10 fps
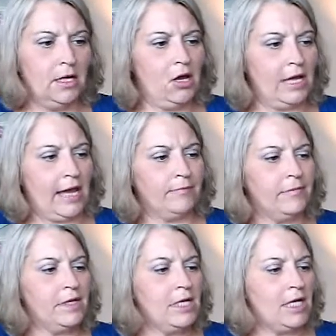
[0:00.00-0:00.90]
Okay.
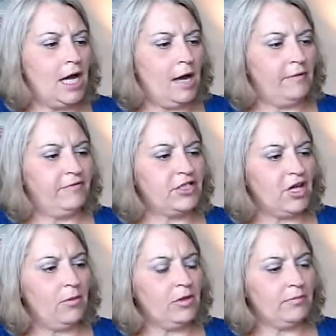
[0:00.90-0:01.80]
If you
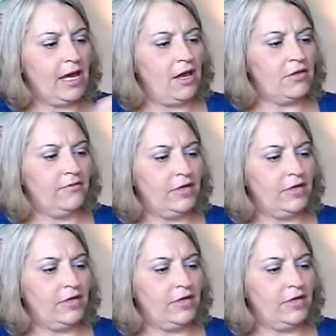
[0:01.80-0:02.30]
saw my other